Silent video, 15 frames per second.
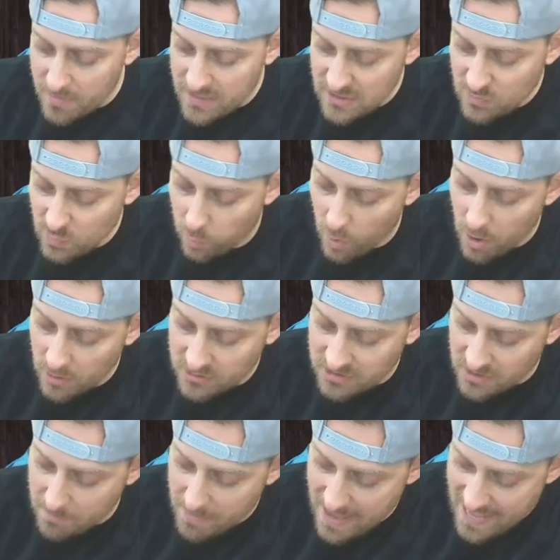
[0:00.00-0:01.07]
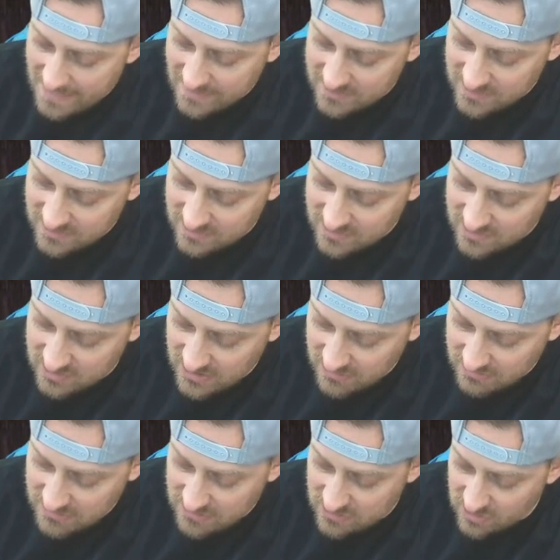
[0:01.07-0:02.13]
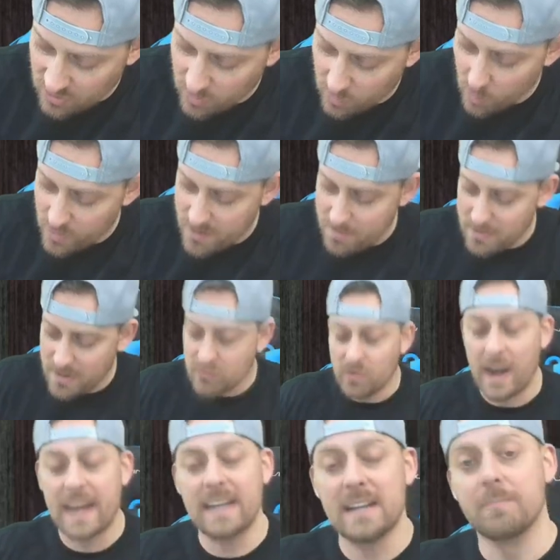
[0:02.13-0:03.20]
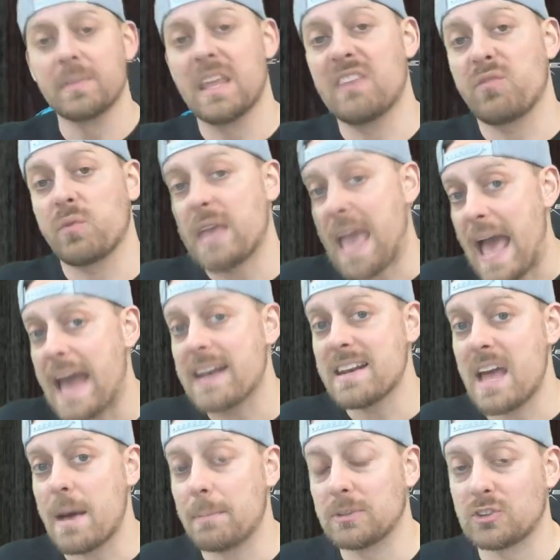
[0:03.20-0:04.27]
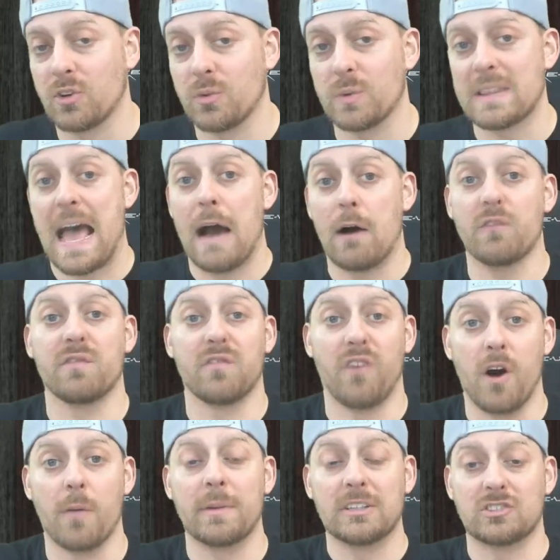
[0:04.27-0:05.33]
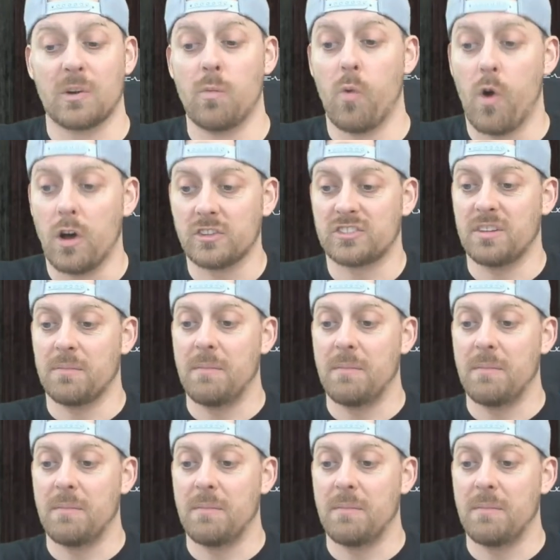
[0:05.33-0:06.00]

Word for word: these walls to max is the series, so it wouldn't be right if we had an episode without farming some walls to